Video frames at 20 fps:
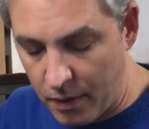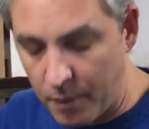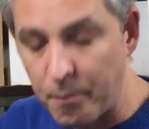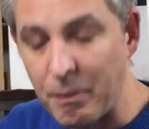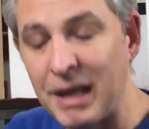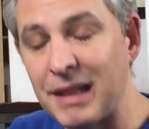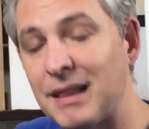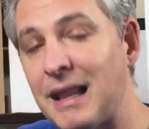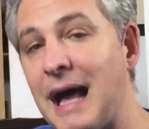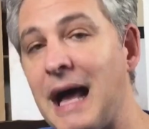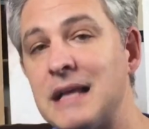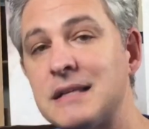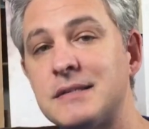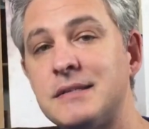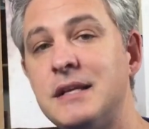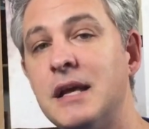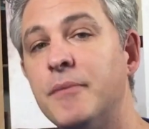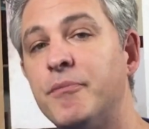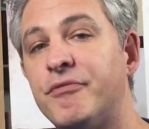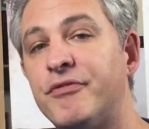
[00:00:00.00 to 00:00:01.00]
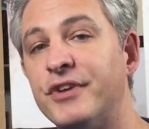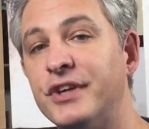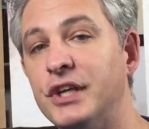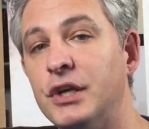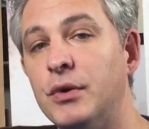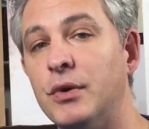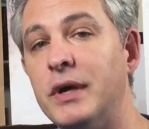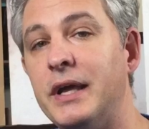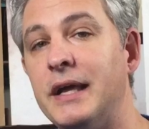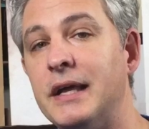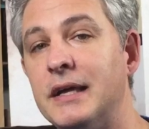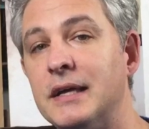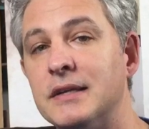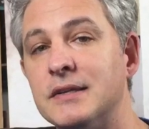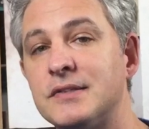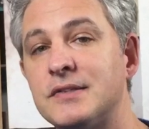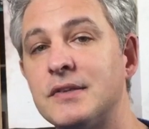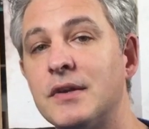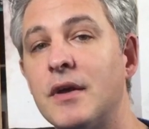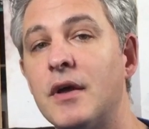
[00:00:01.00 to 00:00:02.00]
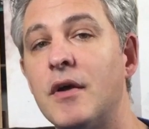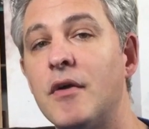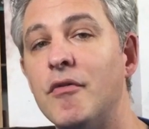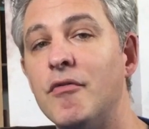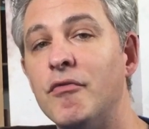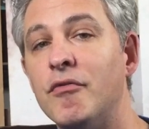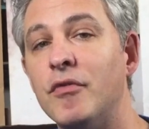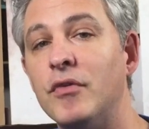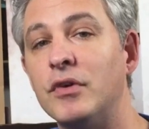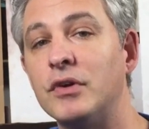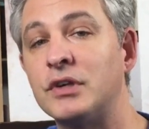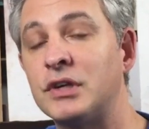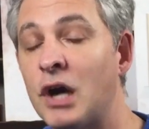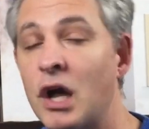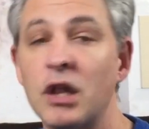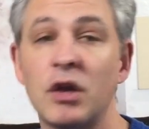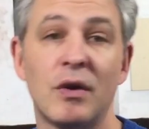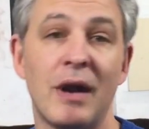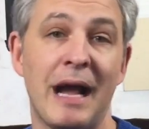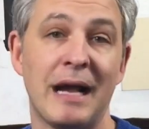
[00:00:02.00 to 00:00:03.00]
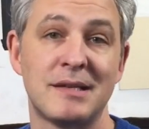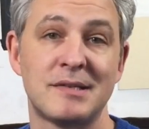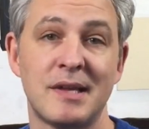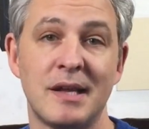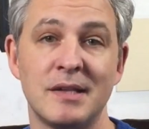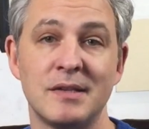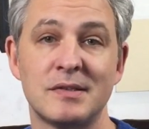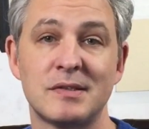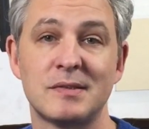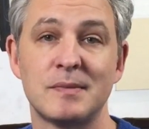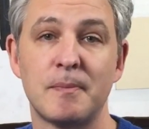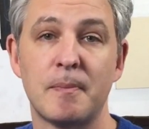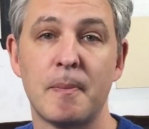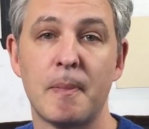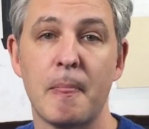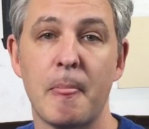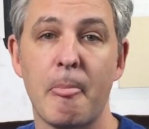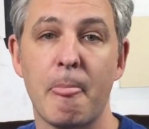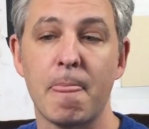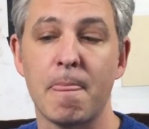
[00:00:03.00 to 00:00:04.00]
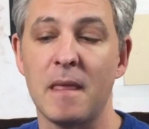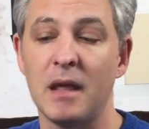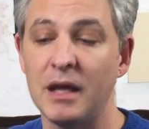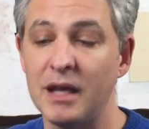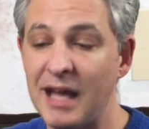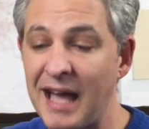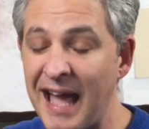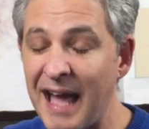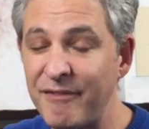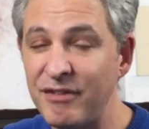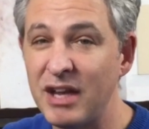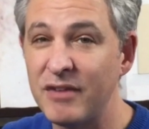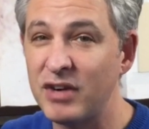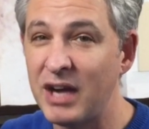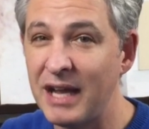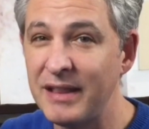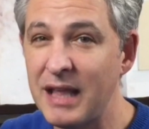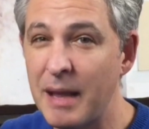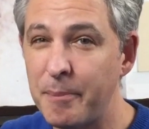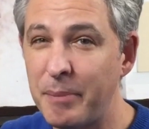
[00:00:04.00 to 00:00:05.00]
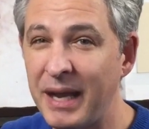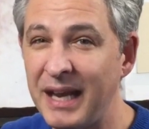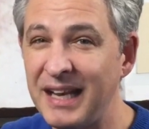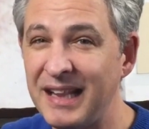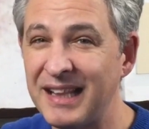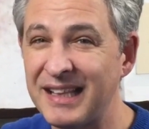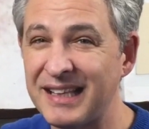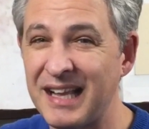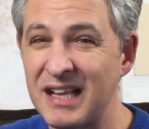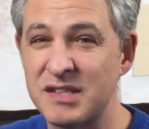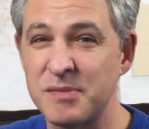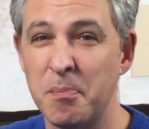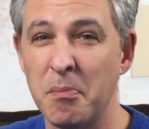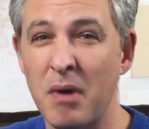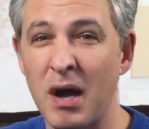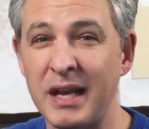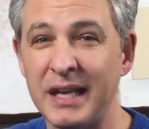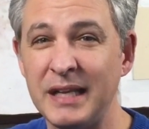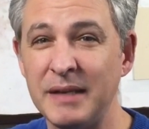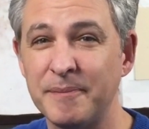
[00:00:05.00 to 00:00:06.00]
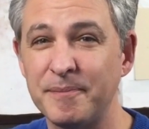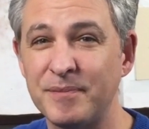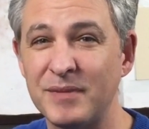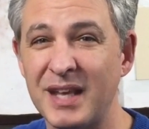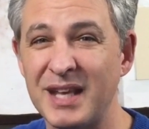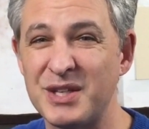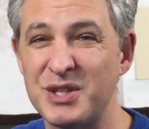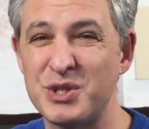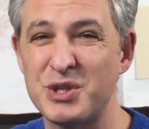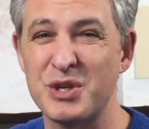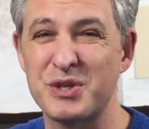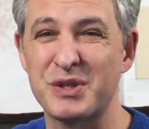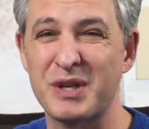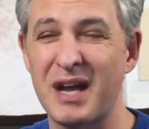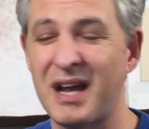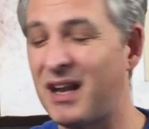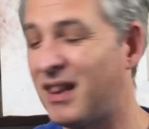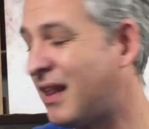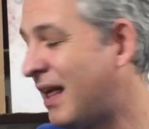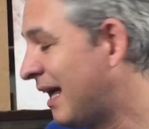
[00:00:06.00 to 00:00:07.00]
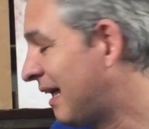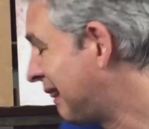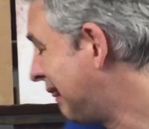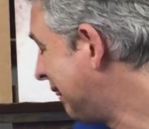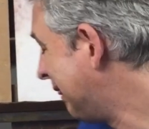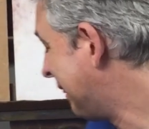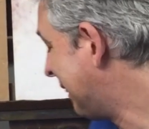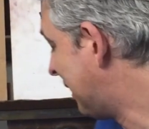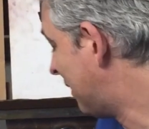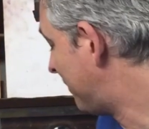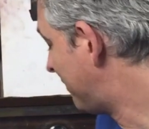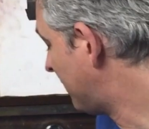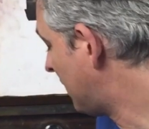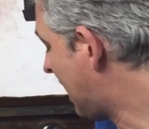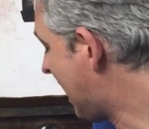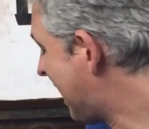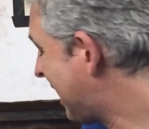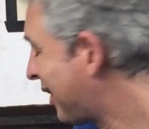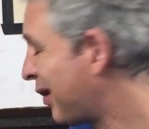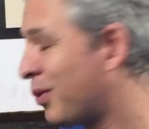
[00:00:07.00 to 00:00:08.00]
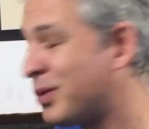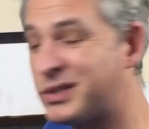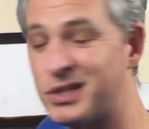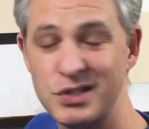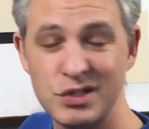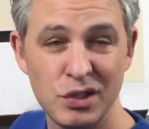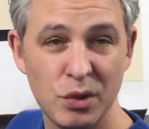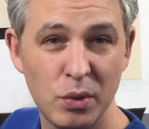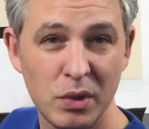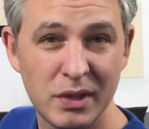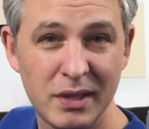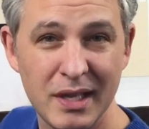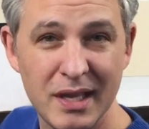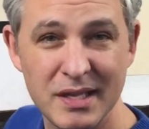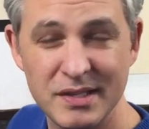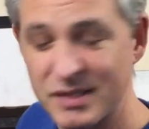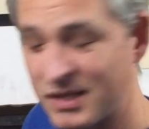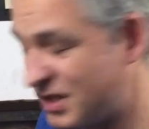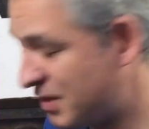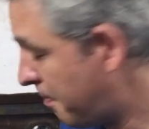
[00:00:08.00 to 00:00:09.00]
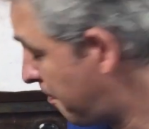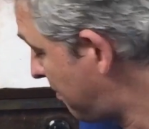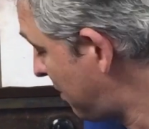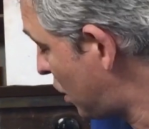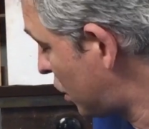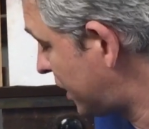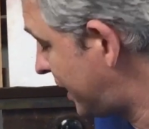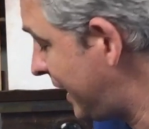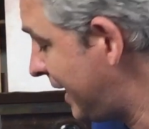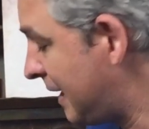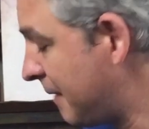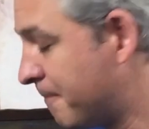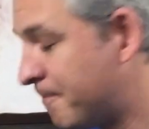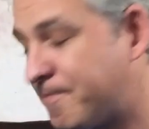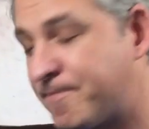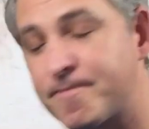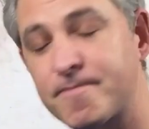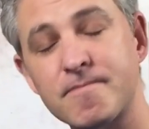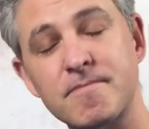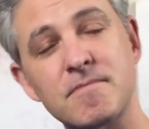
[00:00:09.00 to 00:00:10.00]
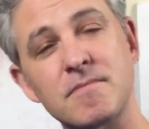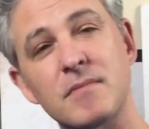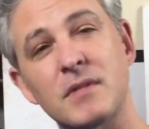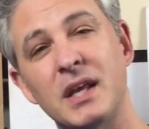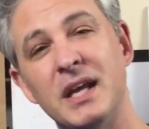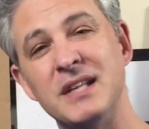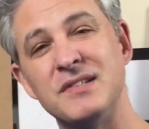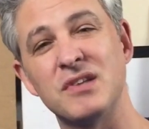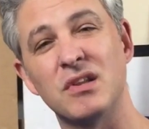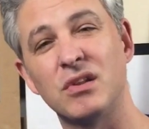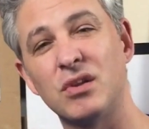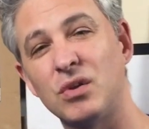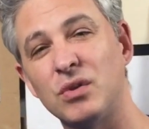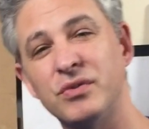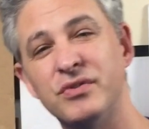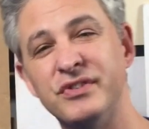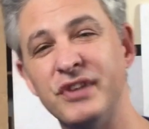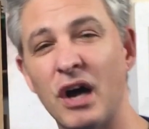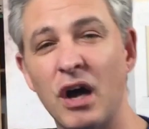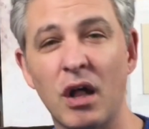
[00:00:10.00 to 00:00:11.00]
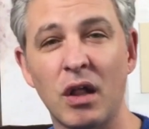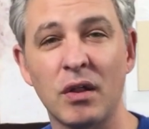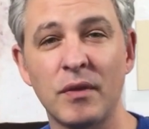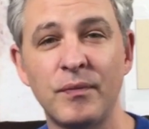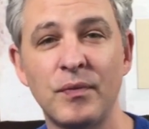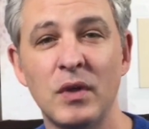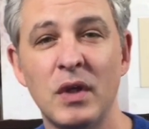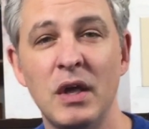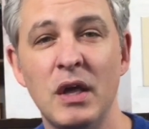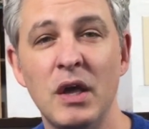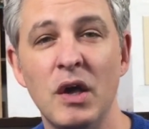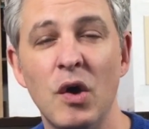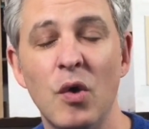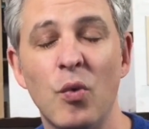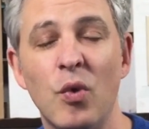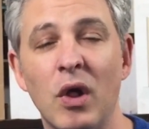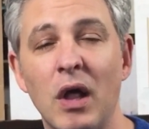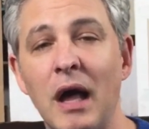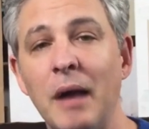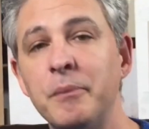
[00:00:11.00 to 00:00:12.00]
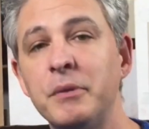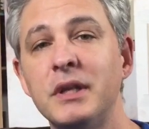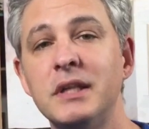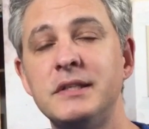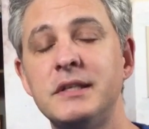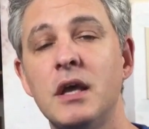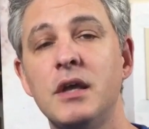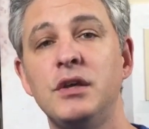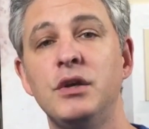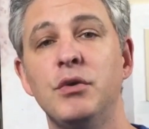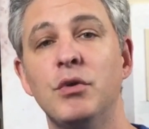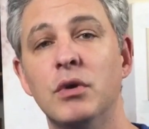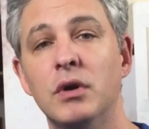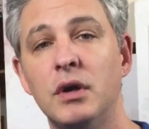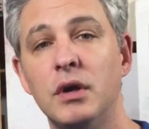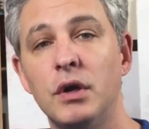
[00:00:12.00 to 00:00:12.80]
my last tip for you is color accents. Have you ever had that painting that gets muddy? It's just kind of like, ugh. I don't know what to do with this. It's murky. It's a little dull. Well, I'm going to tell you,